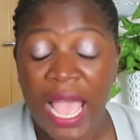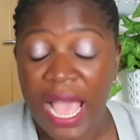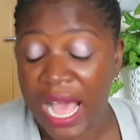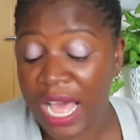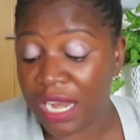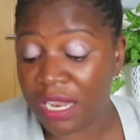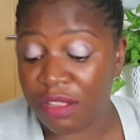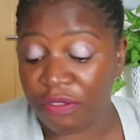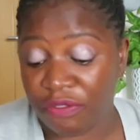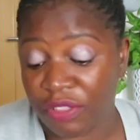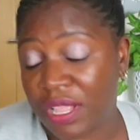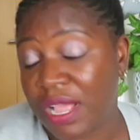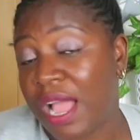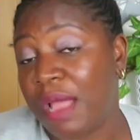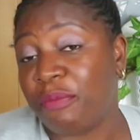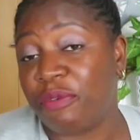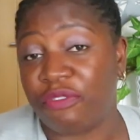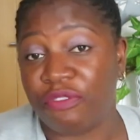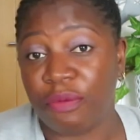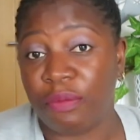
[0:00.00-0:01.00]
At the
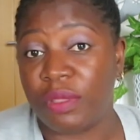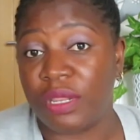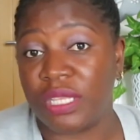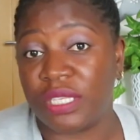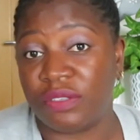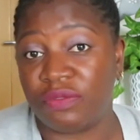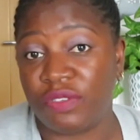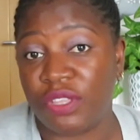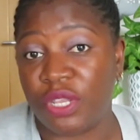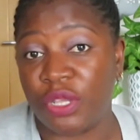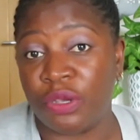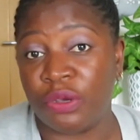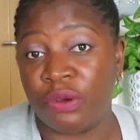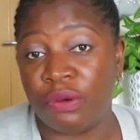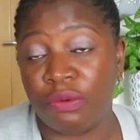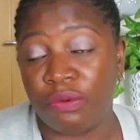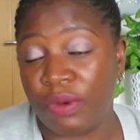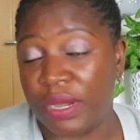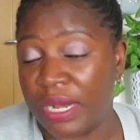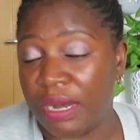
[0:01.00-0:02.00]
time of filming this
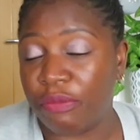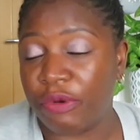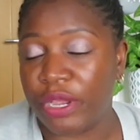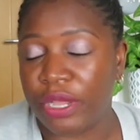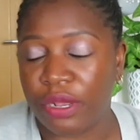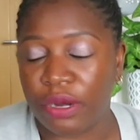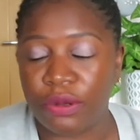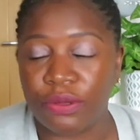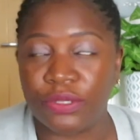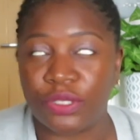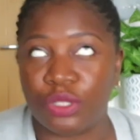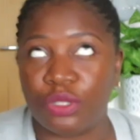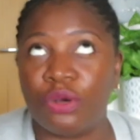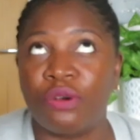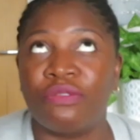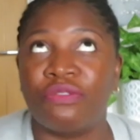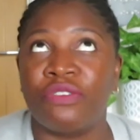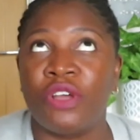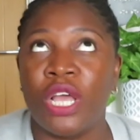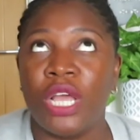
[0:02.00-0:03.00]
video, when we closed
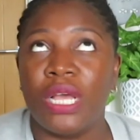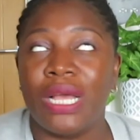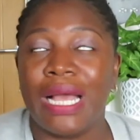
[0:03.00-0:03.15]
off